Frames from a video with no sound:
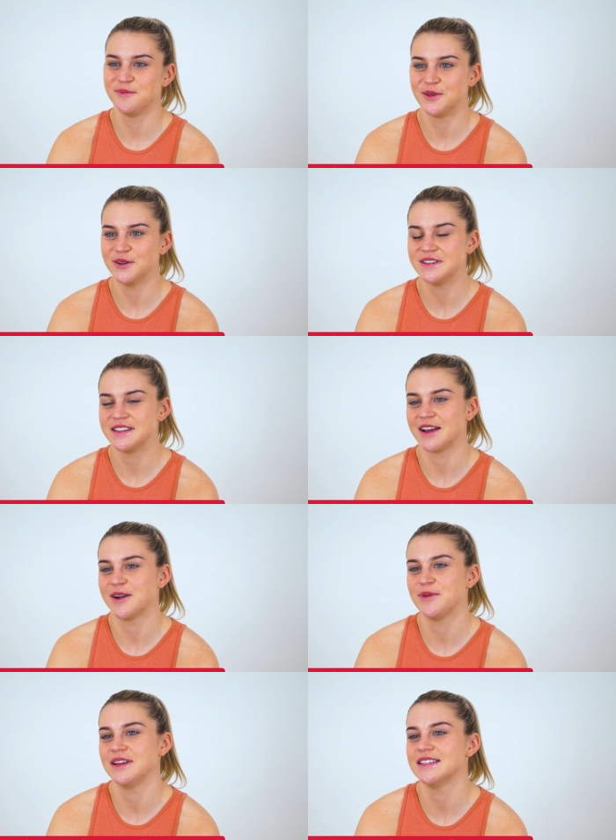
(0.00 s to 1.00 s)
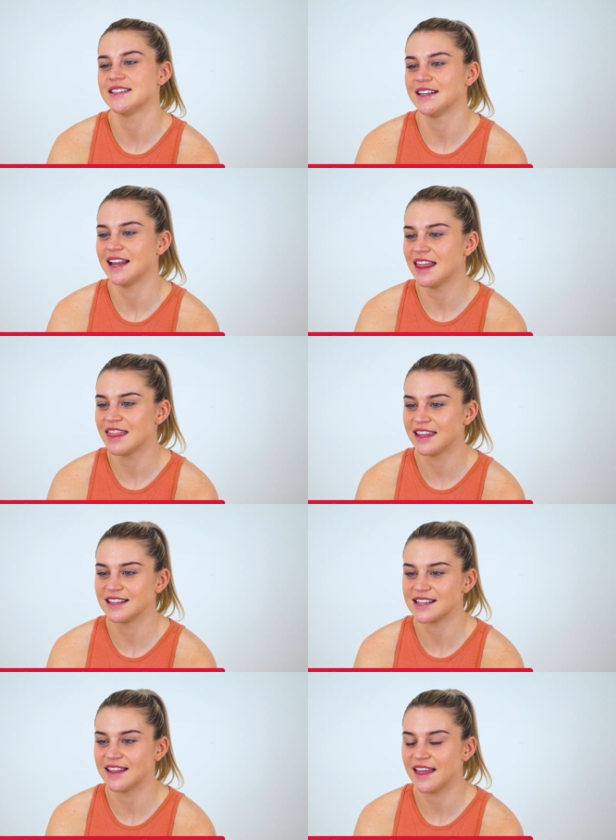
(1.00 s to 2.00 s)
beauty therapies and, and
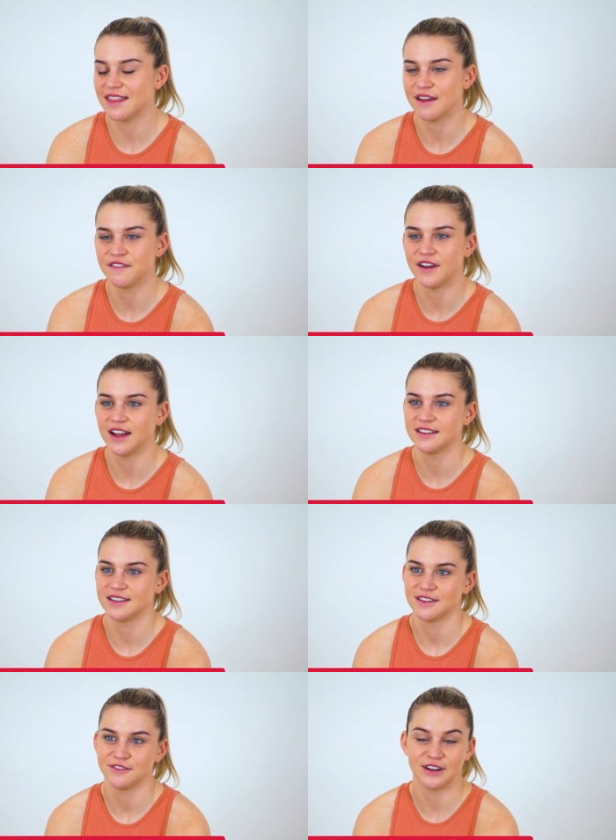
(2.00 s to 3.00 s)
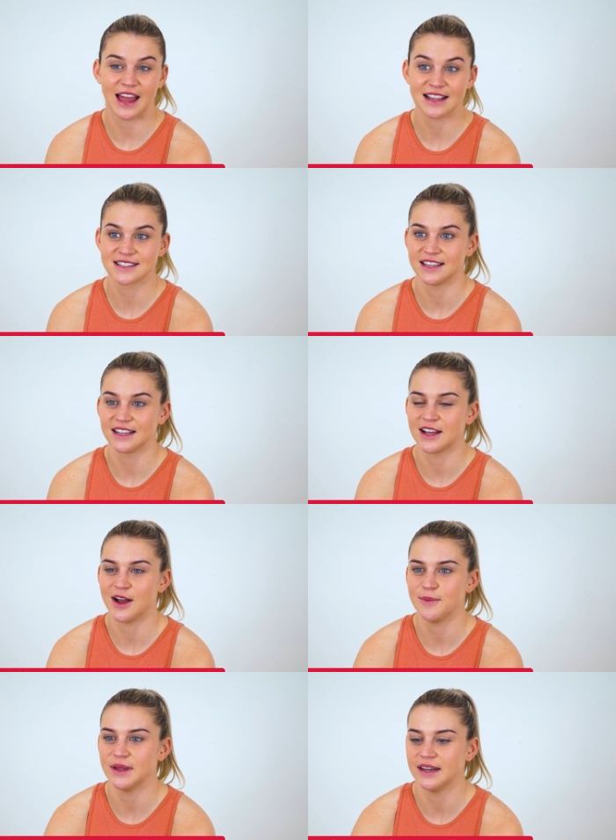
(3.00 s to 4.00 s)
things like that that I find relaxing and
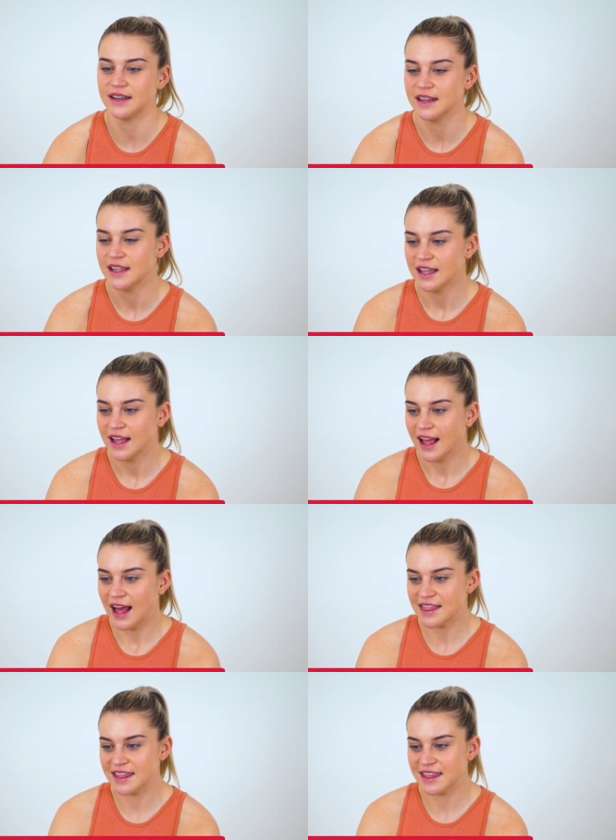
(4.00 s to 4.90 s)
calming, and I